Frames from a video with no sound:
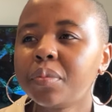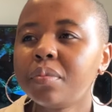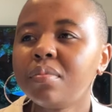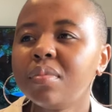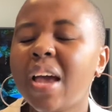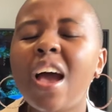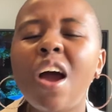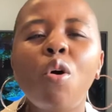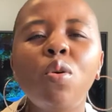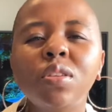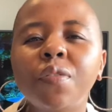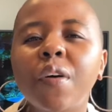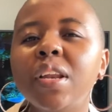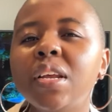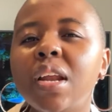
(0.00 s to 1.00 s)
I always
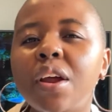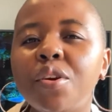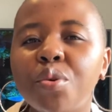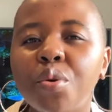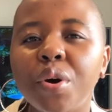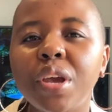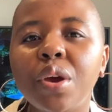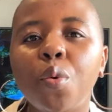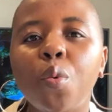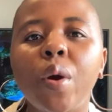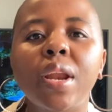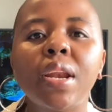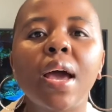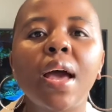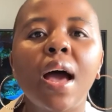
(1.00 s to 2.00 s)
find it annoying
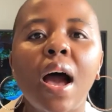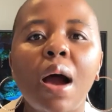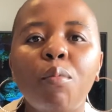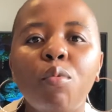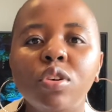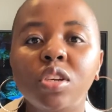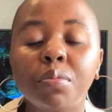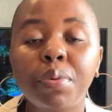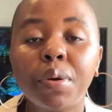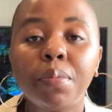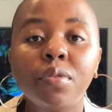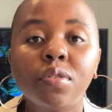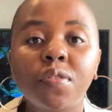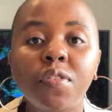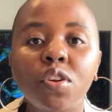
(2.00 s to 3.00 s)
when I'm watching
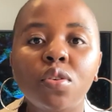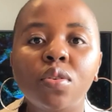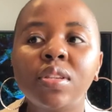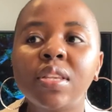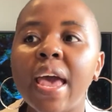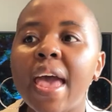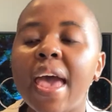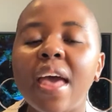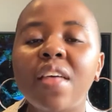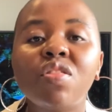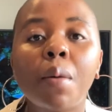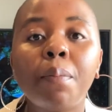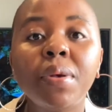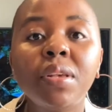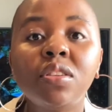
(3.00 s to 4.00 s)
people's videos and they're
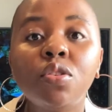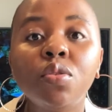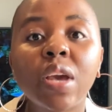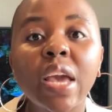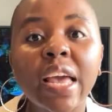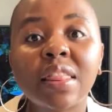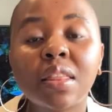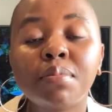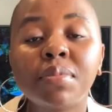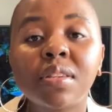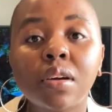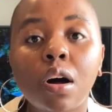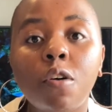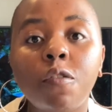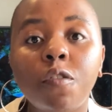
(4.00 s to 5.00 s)
busy looking at
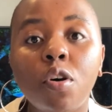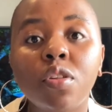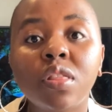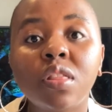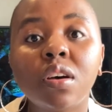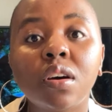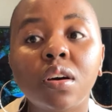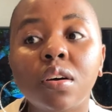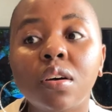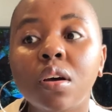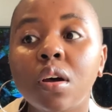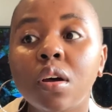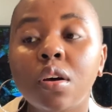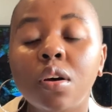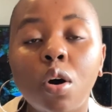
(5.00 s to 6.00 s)
themselves on the
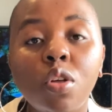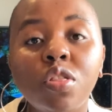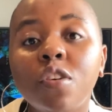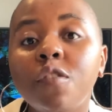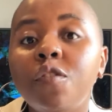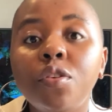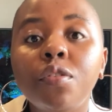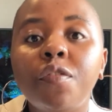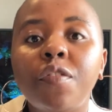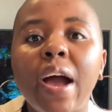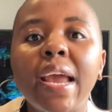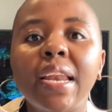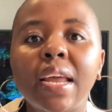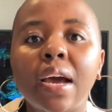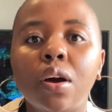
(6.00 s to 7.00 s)

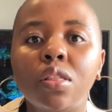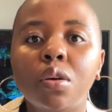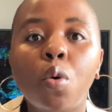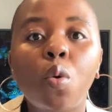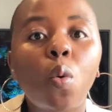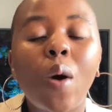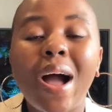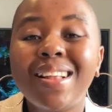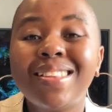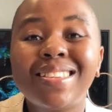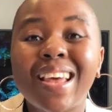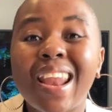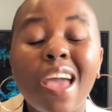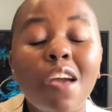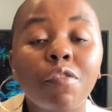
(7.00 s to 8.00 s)
viewfinder, the ones
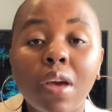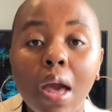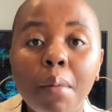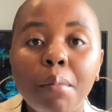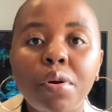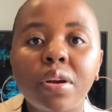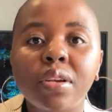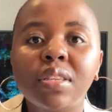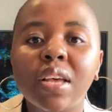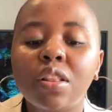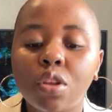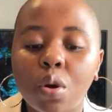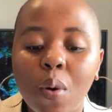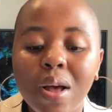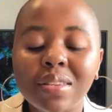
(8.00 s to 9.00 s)
that have cameras and the
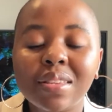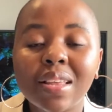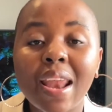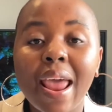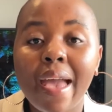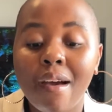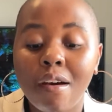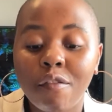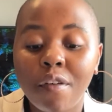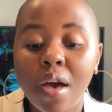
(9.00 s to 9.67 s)
ones that have